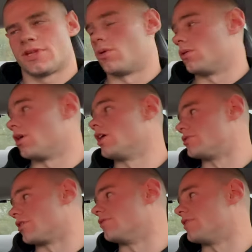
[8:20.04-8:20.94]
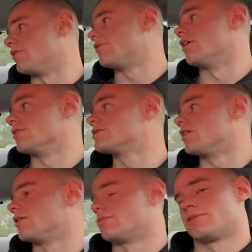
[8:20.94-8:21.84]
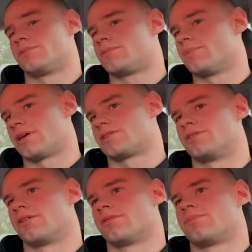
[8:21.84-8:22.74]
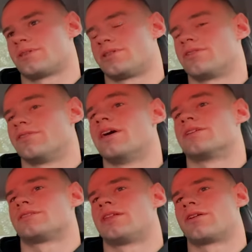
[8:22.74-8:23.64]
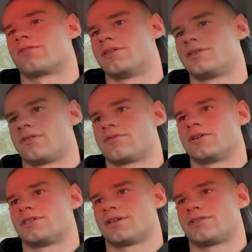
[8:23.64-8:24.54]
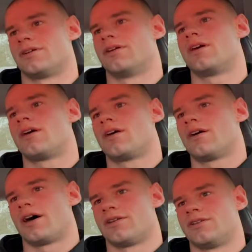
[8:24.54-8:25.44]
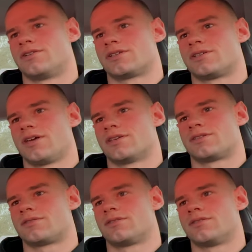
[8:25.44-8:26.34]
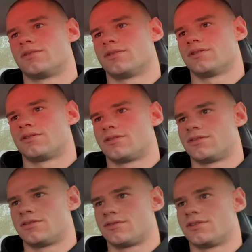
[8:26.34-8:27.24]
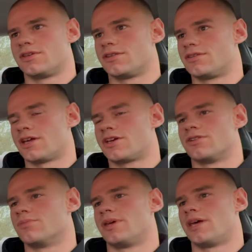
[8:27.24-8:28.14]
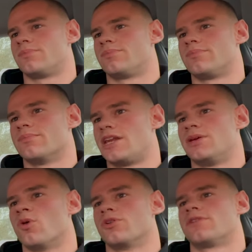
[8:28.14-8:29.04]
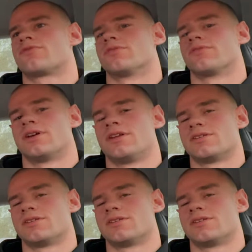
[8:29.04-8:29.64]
No, well, I drove here first. I was the passenger in this, and then I got into the 360. And you just, they couldn't be any more different, really.